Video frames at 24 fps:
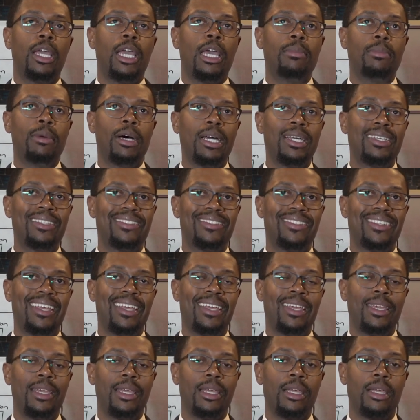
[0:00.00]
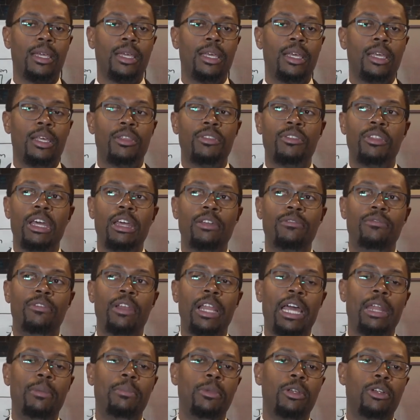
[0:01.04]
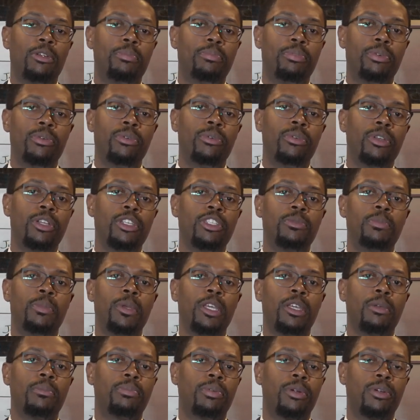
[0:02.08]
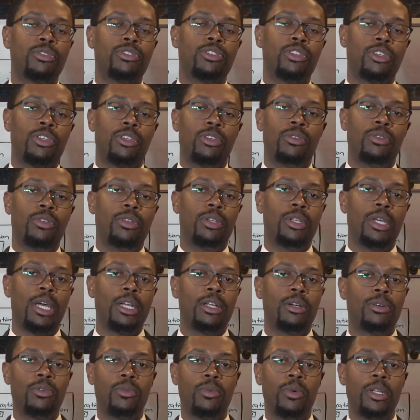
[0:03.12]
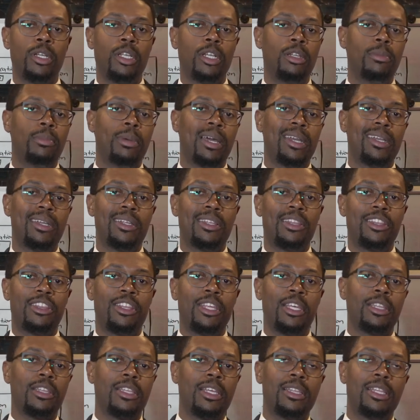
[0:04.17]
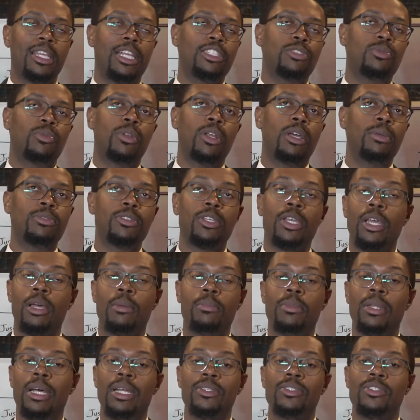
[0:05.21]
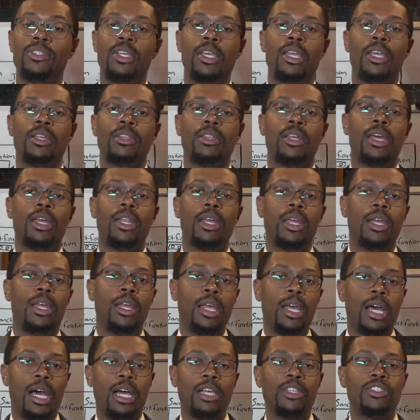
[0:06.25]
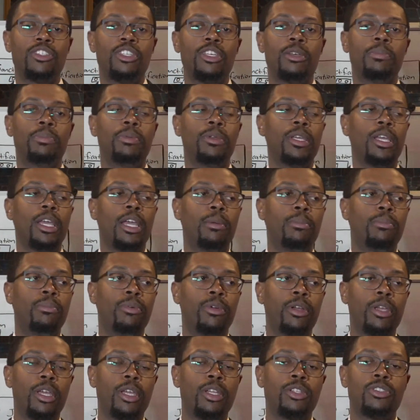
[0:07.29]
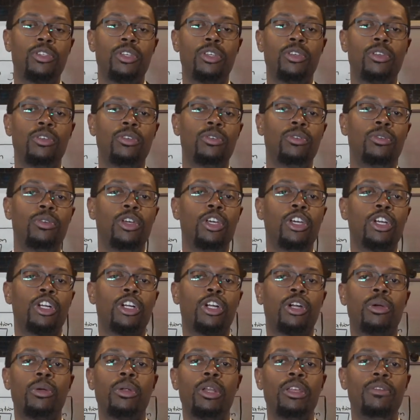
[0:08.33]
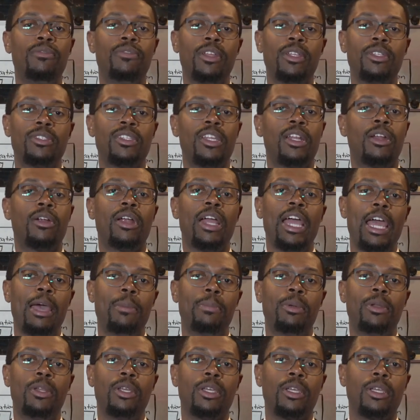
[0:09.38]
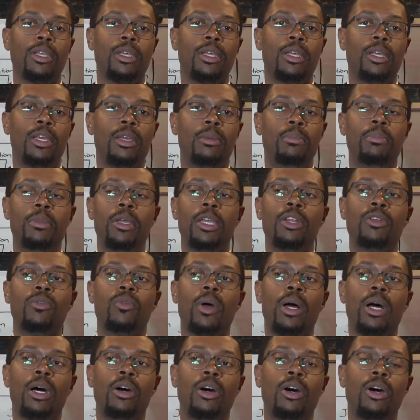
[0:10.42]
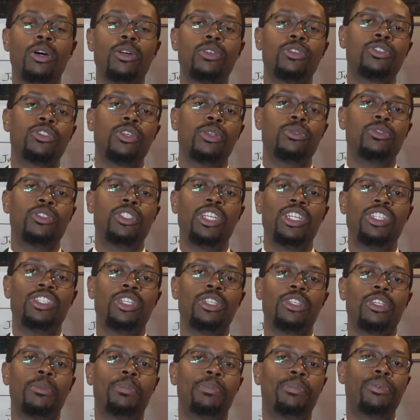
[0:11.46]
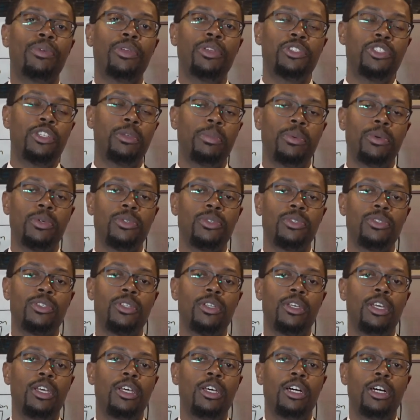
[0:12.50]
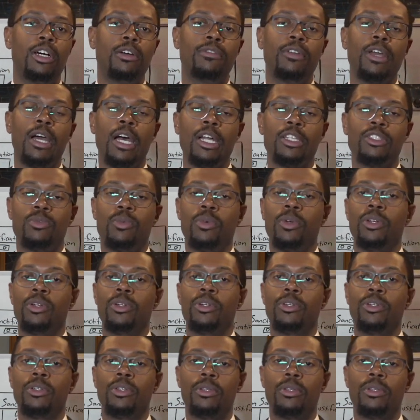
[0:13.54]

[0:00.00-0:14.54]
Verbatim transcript: am I saying that Vladimir Putin is being persecuted. I don't want anybody to think that that's what I'm saying. I'm not saying that. I simply am bringing to you current events that are happening, meanwhile also teaching the principles of God's word.